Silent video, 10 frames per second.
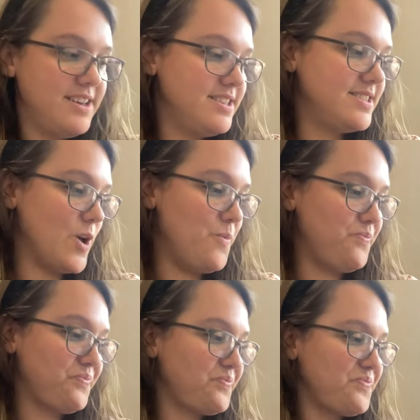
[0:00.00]
So
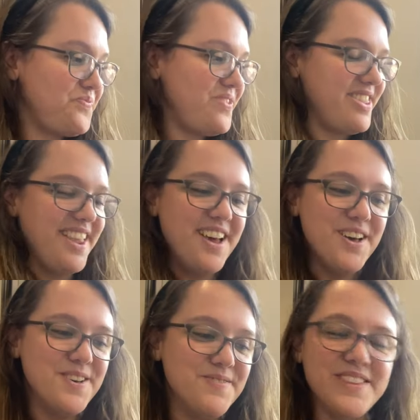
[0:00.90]

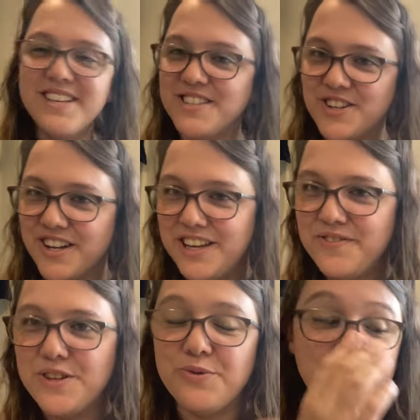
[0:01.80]
thanks to Darlene
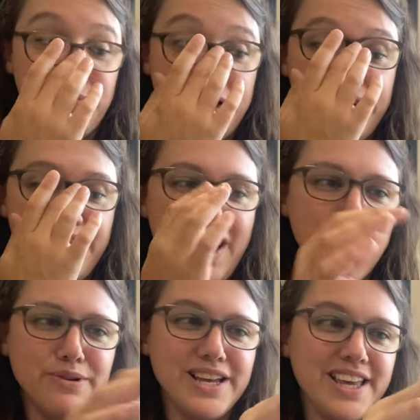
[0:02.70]
for the really pretty
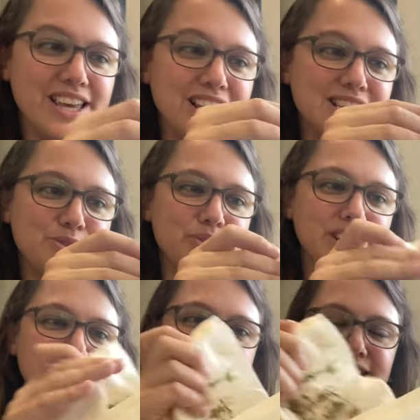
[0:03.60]
fabric. It's a really
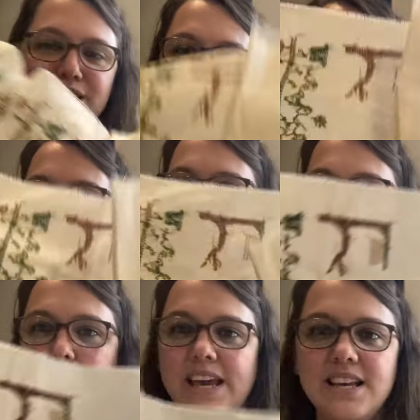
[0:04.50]
nice long
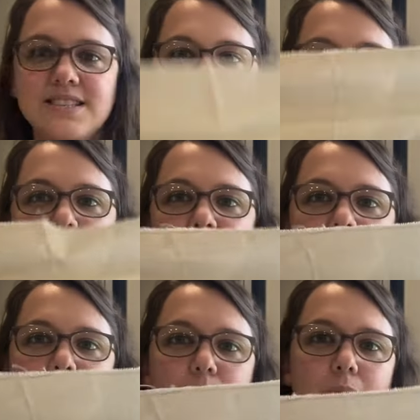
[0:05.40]
piece, so
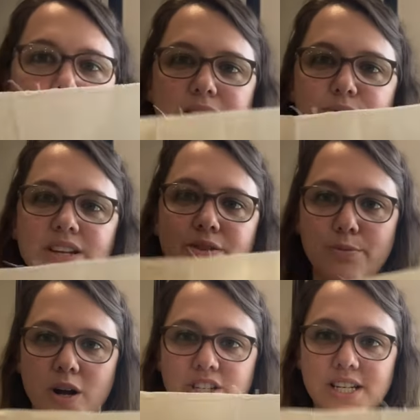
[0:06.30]
I will probably do another
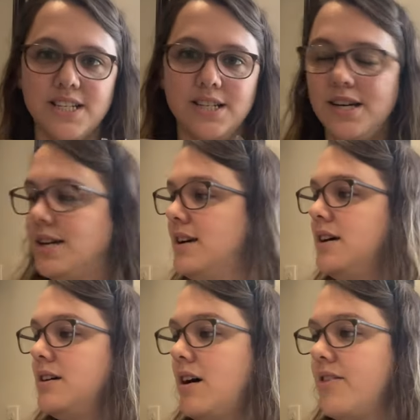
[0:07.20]
project
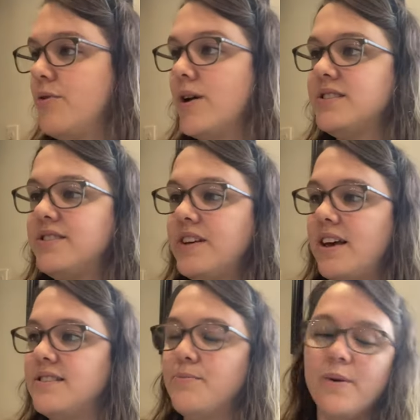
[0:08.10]
on the rest of it
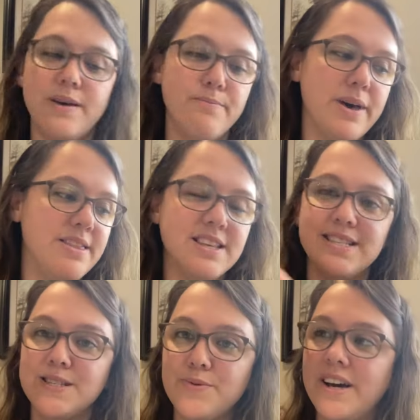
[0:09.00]
at some point, but this
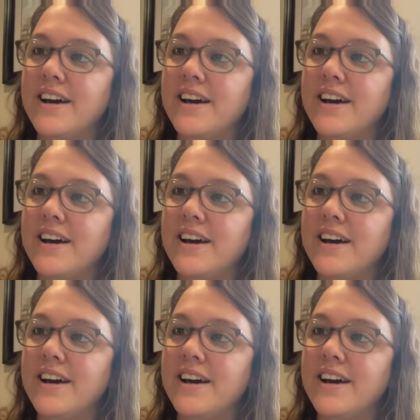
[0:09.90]
is what